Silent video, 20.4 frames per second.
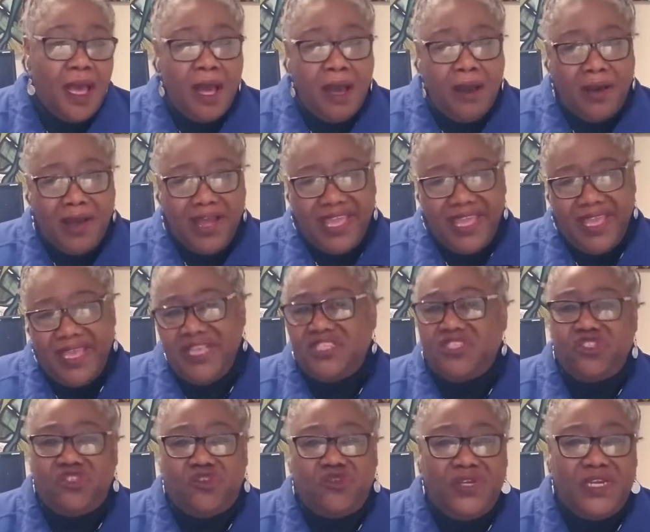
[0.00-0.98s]
our
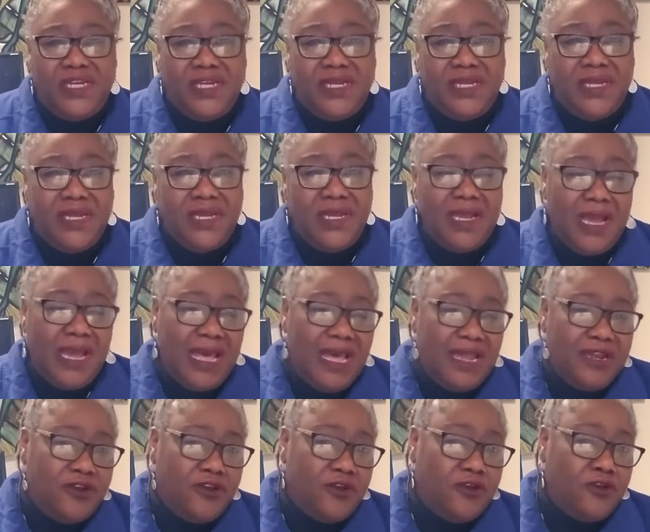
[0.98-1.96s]
history
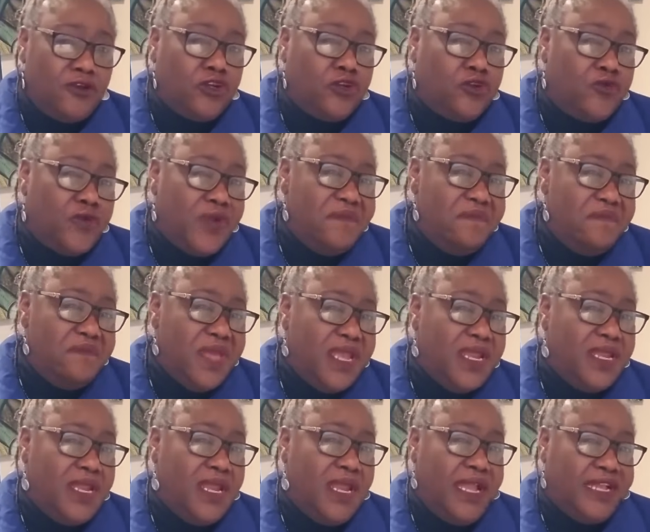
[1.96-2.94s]
cannot
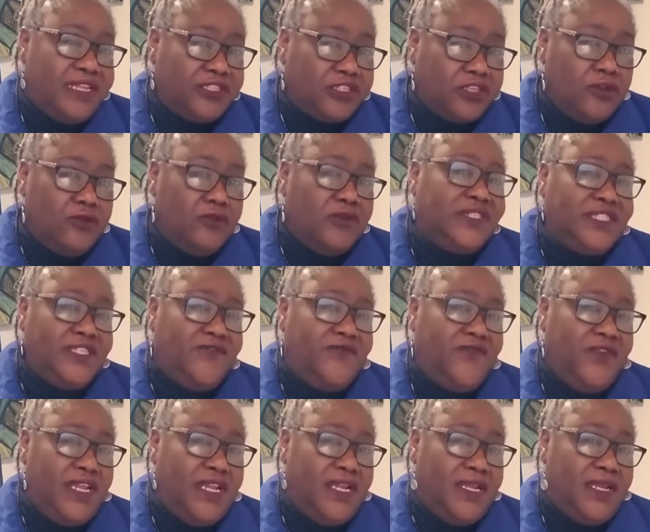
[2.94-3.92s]
remain
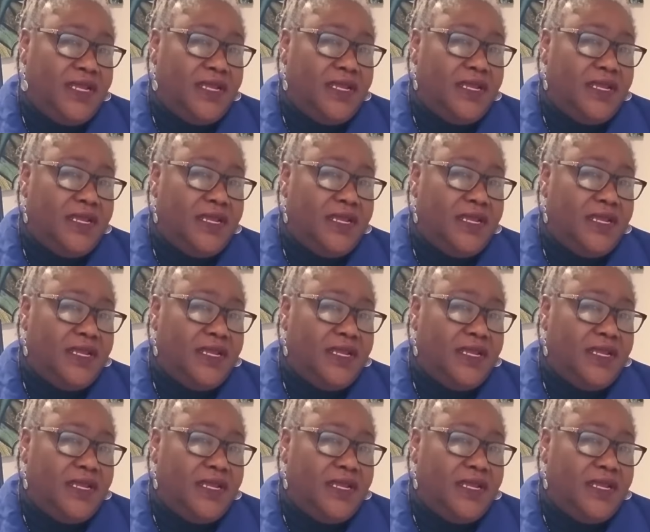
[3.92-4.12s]
exclusively